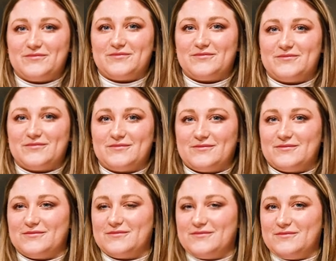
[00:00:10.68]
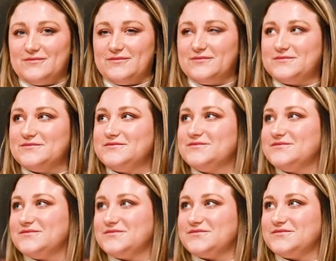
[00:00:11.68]

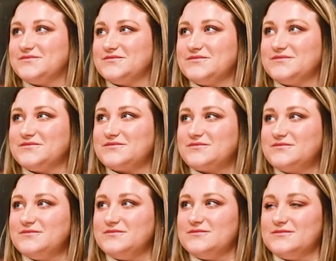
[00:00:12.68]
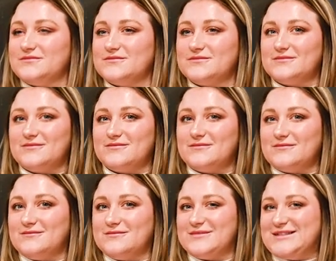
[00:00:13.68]

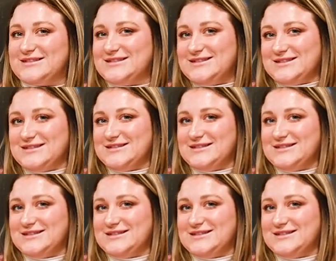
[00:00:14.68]
(silent)